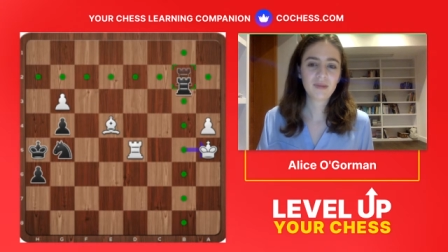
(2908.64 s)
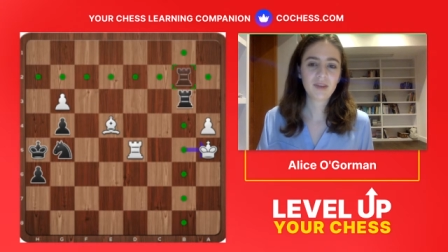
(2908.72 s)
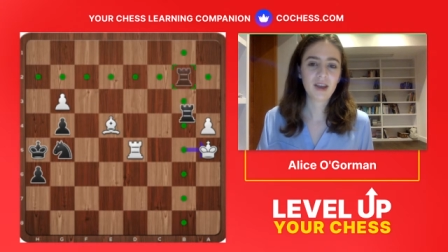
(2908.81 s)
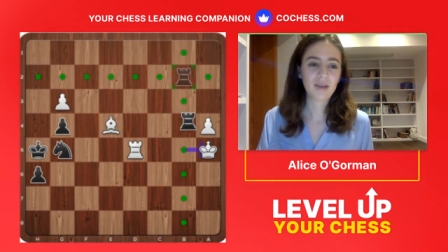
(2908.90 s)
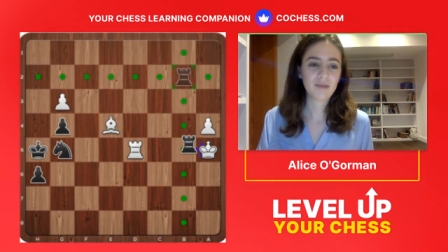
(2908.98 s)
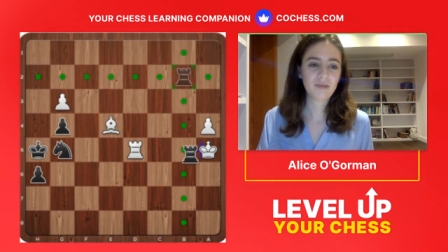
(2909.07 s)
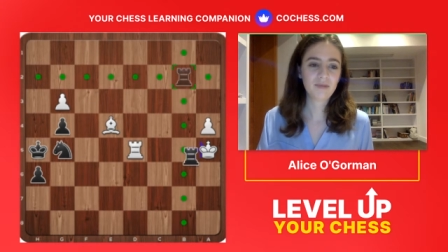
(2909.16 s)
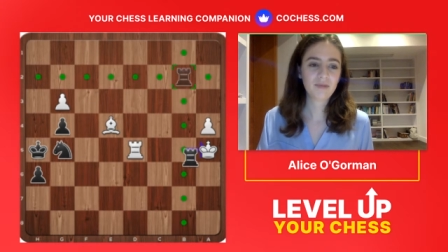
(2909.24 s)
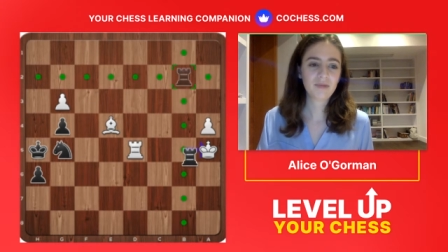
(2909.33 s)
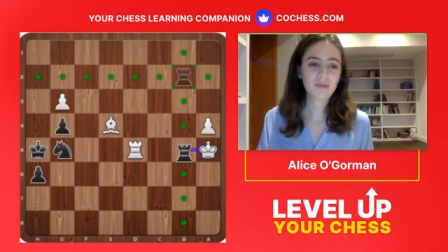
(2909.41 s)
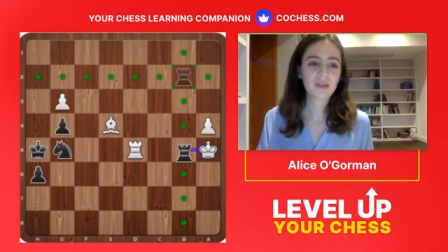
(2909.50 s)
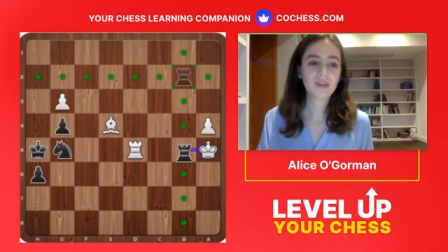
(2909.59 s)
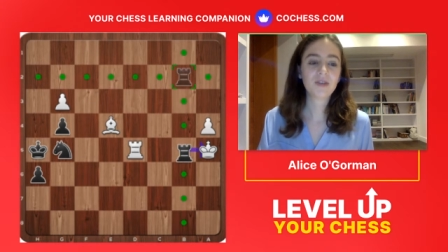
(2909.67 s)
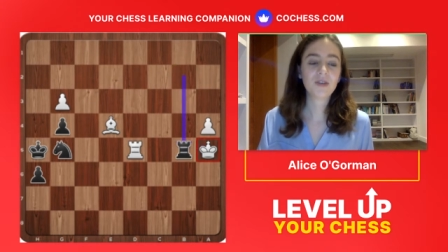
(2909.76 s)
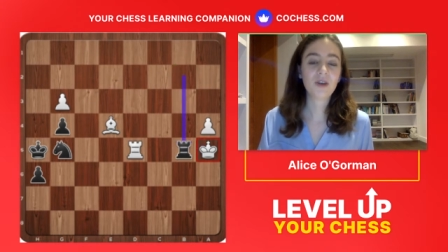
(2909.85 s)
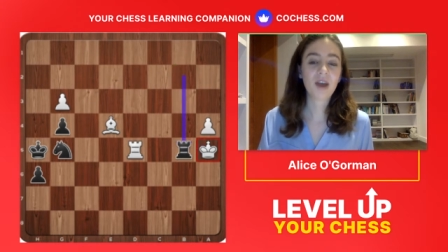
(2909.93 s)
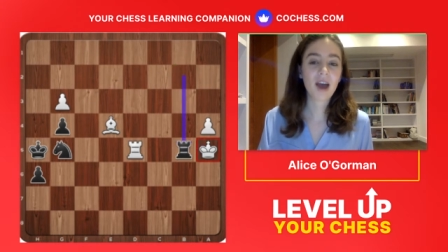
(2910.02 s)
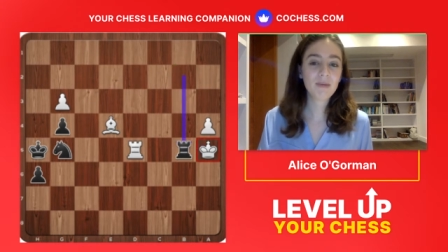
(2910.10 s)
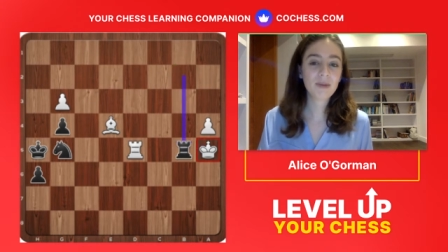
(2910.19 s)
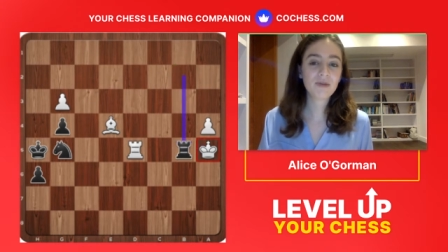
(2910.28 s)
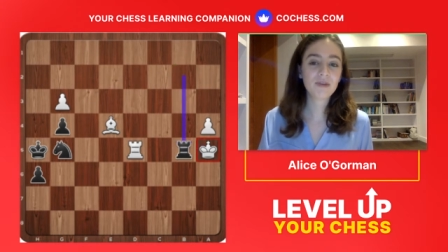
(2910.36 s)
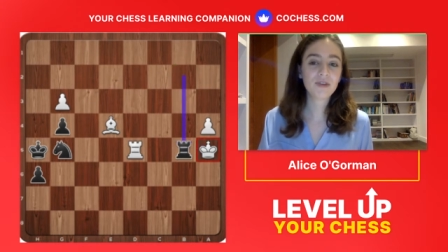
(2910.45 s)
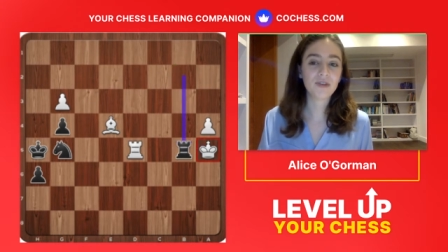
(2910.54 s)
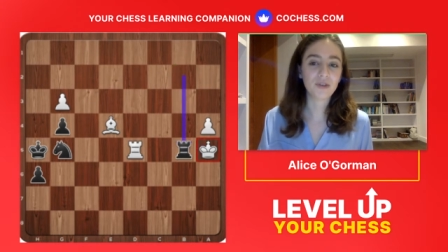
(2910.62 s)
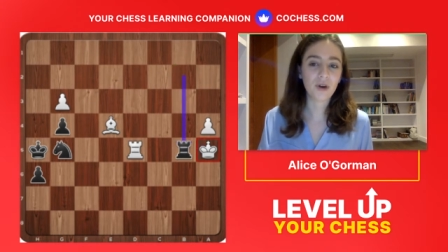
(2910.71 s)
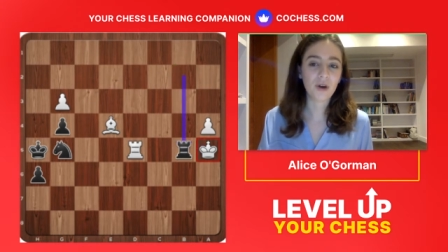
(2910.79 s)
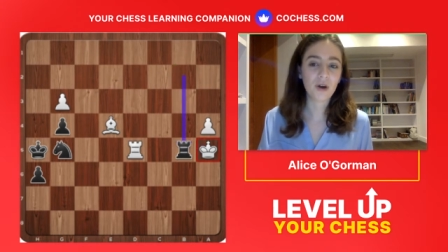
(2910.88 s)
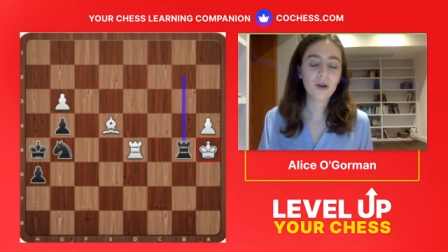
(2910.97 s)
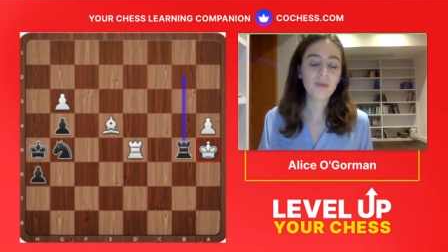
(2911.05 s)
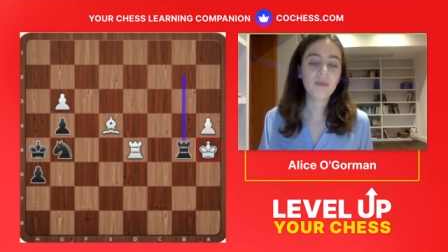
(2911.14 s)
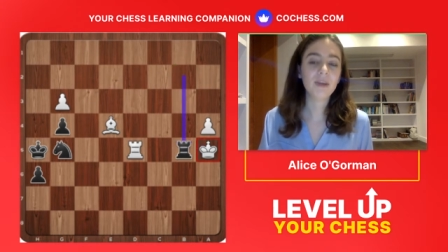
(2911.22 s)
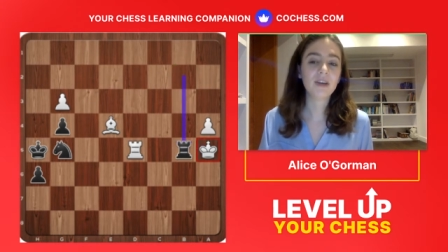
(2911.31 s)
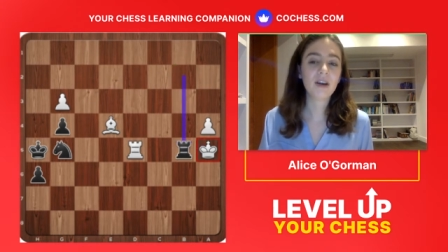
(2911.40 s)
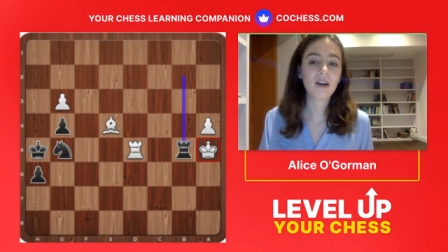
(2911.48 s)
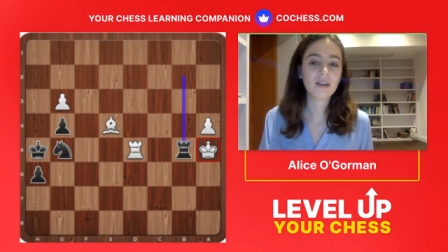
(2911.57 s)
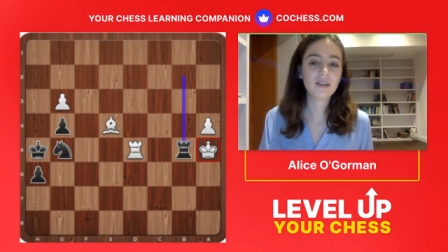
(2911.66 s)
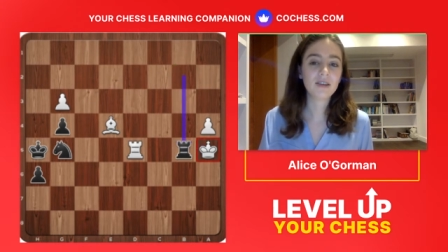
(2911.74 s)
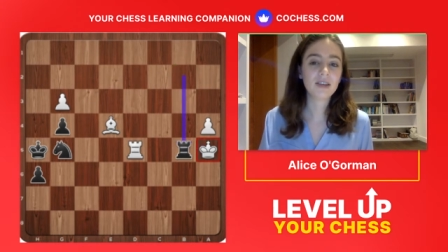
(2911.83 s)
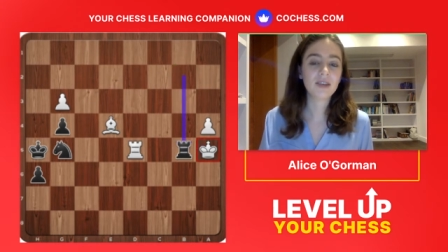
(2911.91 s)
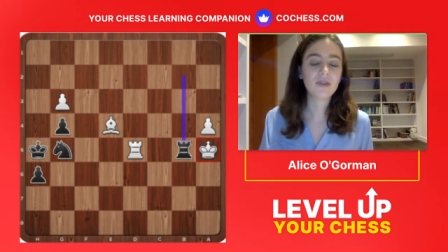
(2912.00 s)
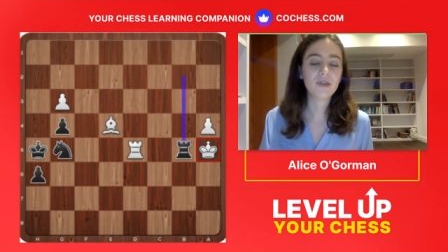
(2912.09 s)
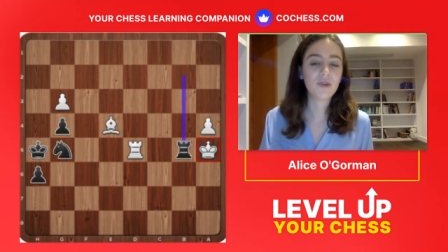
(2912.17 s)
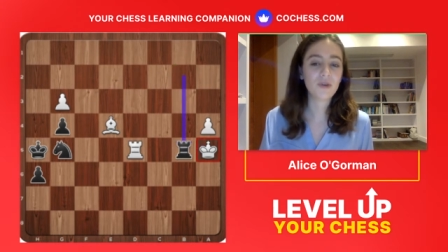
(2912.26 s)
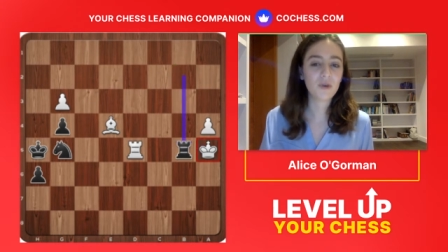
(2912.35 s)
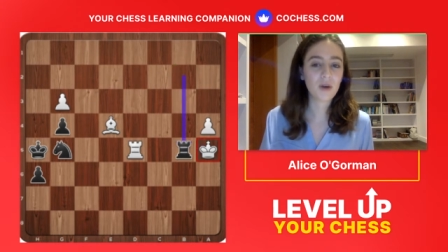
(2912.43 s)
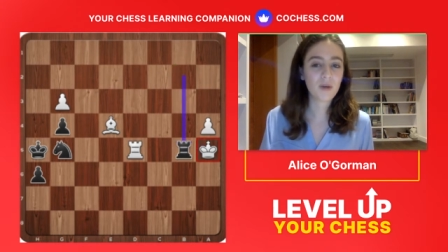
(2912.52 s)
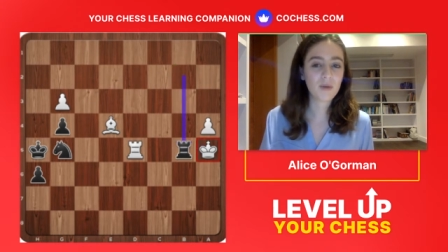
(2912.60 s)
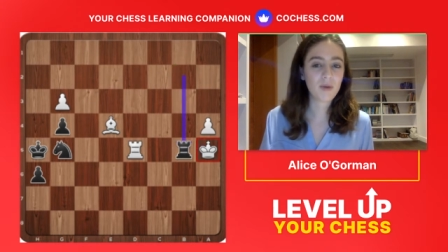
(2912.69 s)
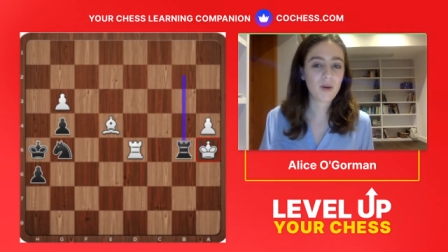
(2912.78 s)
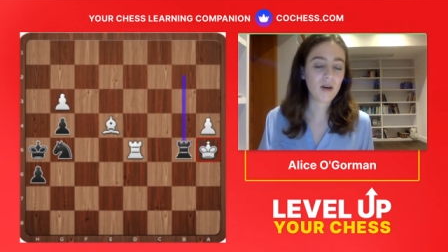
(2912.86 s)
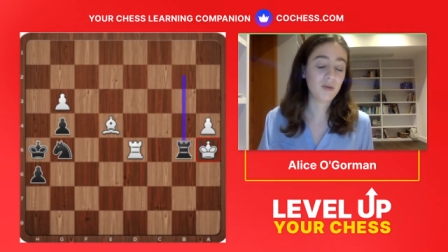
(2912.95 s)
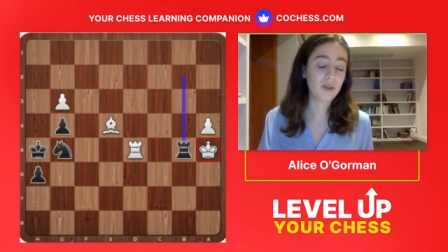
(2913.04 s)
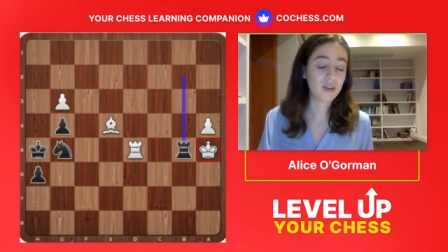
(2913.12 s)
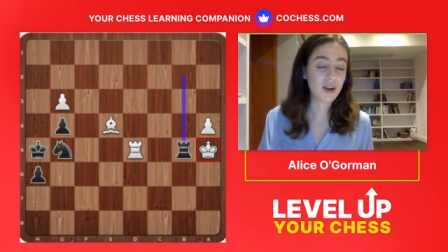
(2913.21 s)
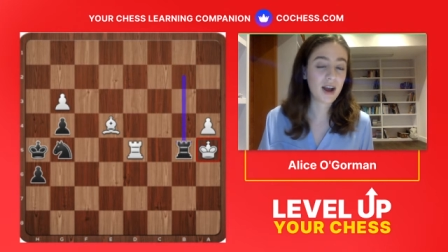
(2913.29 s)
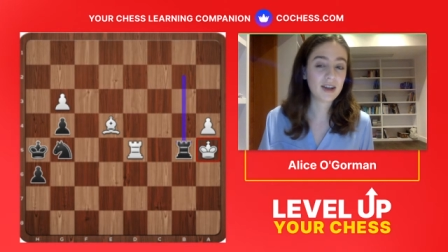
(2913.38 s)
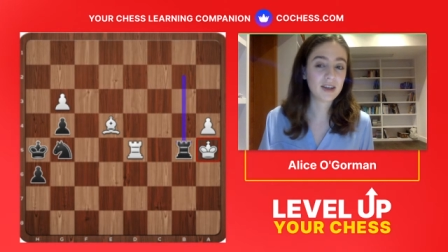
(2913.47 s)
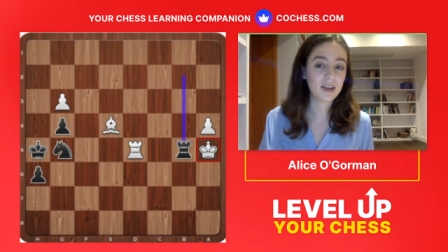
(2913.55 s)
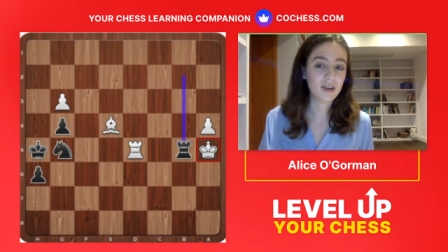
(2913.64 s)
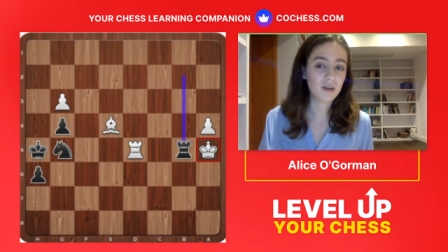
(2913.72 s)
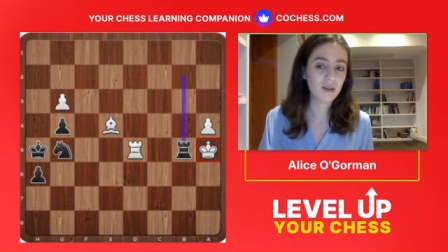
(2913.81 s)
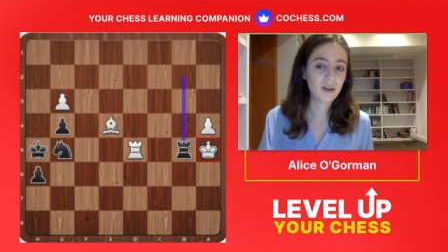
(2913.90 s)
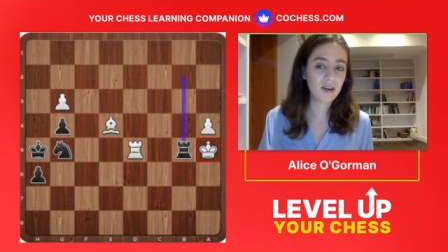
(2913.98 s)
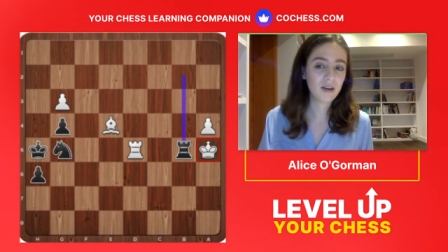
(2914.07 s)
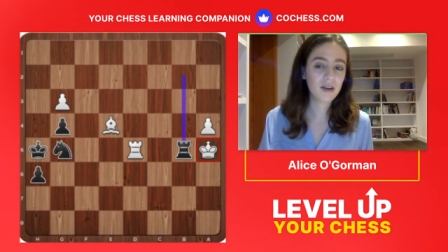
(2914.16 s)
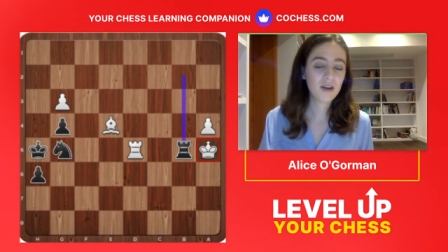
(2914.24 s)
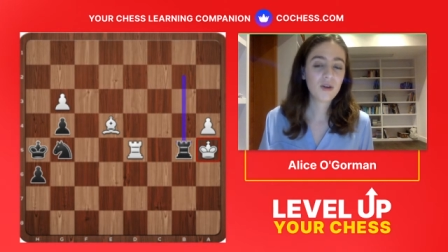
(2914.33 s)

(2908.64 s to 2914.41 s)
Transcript: Yeah. So you're happy for the draw because even though you're up a pawn, which you're actually no longer,